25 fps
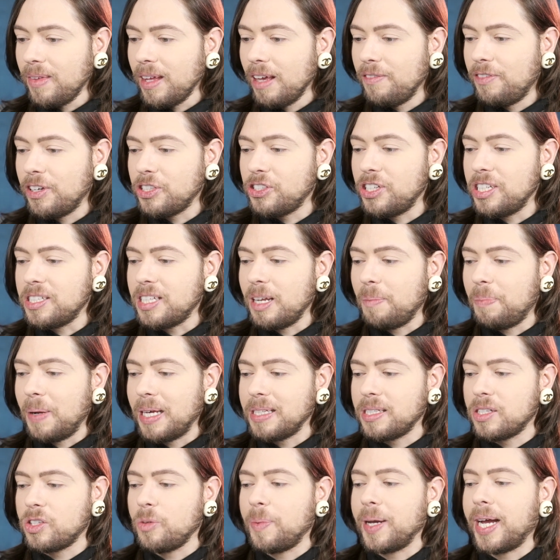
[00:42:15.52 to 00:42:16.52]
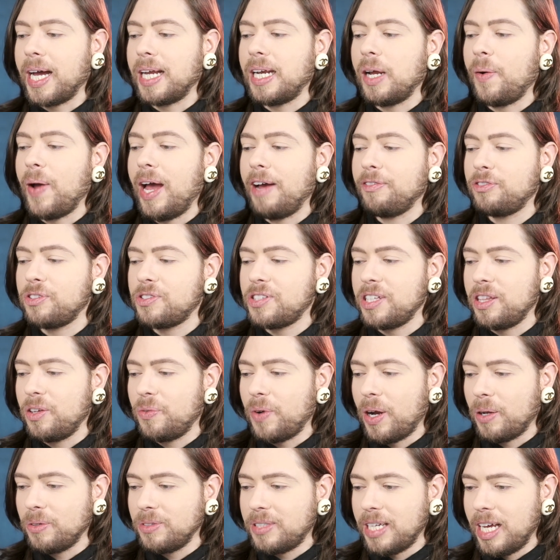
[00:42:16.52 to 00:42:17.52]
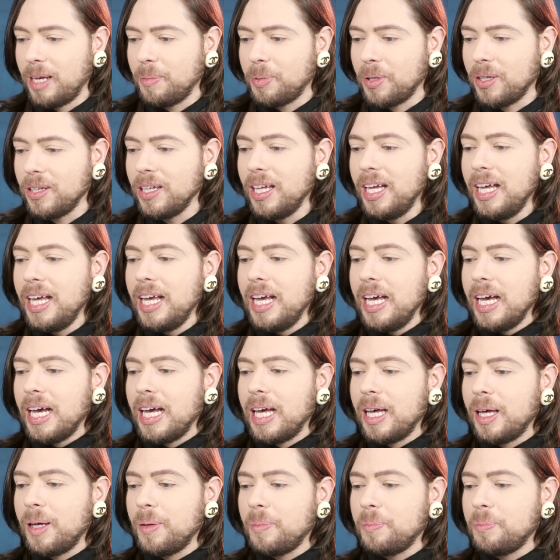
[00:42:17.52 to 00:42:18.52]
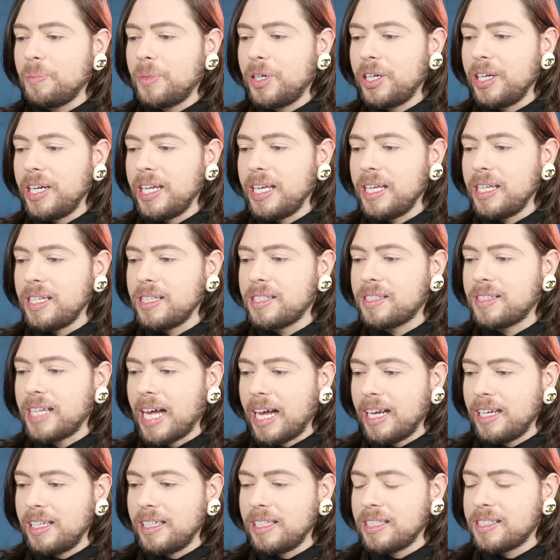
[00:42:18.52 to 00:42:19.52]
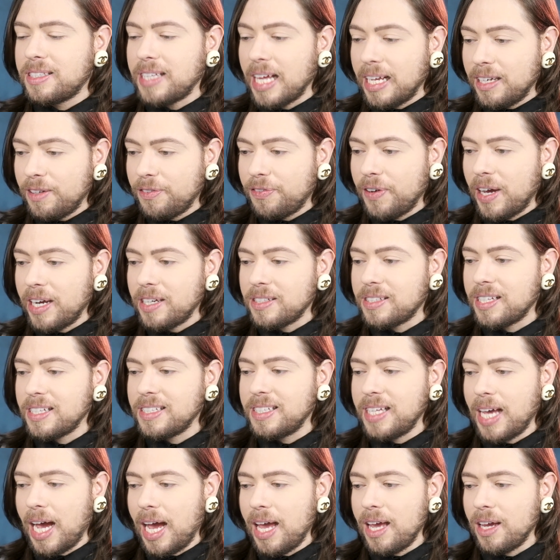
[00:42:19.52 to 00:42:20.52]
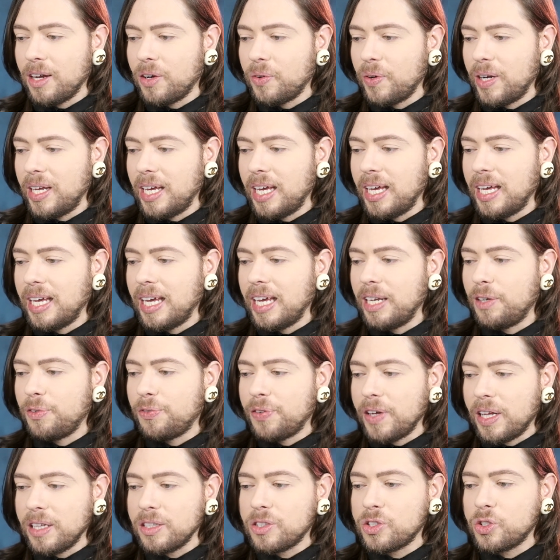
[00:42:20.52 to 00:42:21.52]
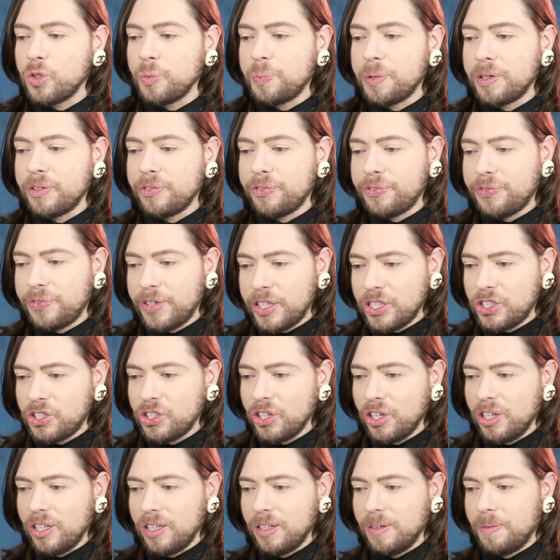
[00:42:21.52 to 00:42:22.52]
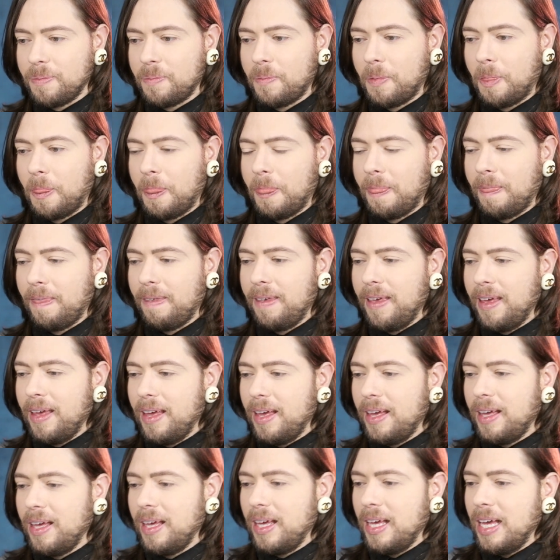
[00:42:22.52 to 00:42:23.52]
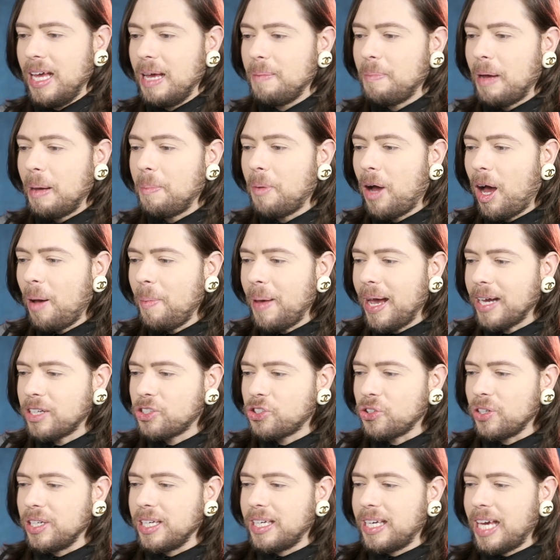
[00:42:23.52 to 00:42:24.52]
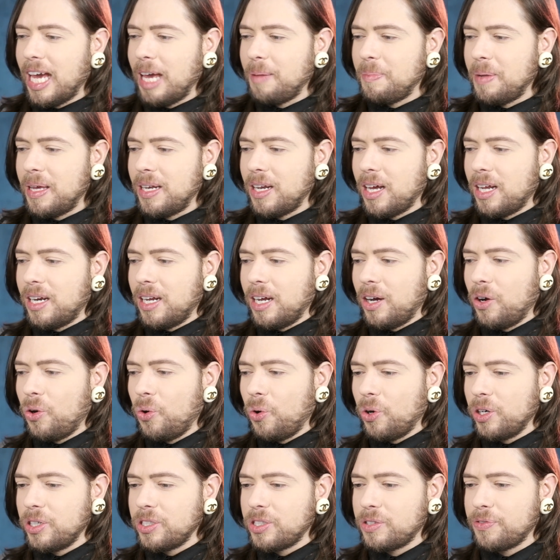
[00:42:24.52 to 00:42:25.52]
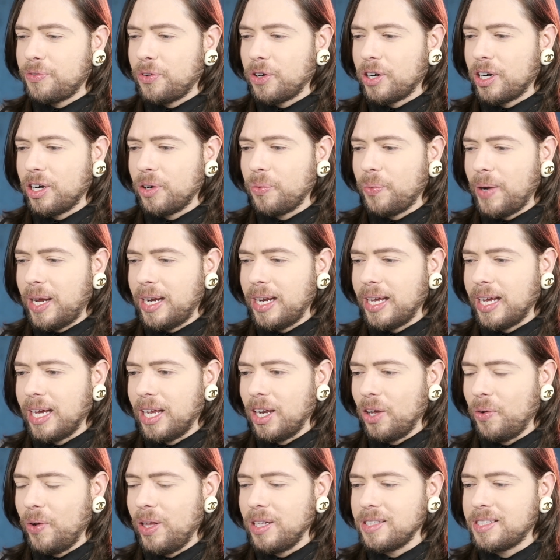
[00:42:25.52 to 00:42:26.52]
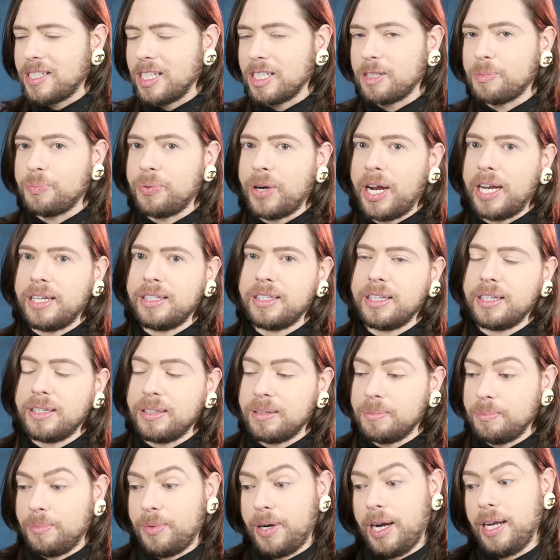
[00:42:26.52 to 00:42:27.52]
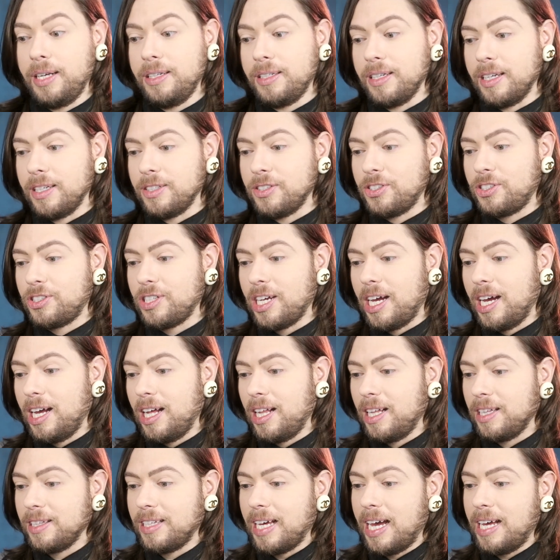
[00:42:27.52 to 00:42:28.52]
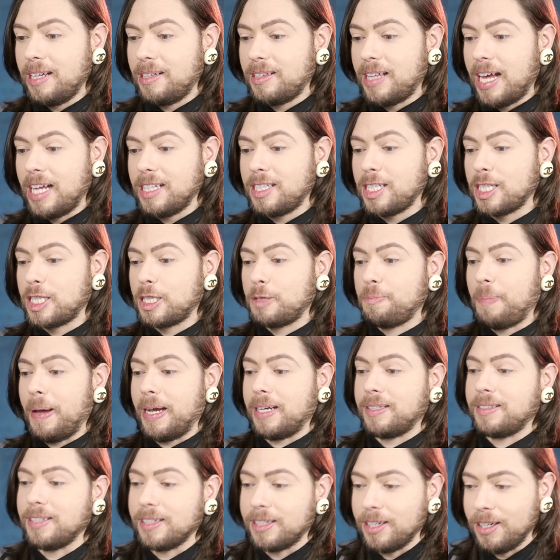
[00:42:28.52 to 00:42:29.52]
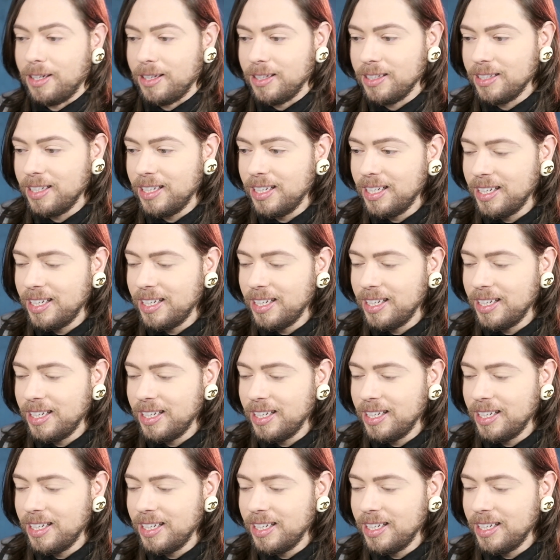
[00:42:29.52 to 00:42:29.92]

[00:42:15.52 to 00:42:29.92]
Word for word: Fashionista applies says, oh my God, now I have to see the round table. Murney Standifier says, yeah, I agree. It felt superficial. My mom actually came in on a horse for her wedding, LOL, says Brandon. Brandon, child, that's a spectacle.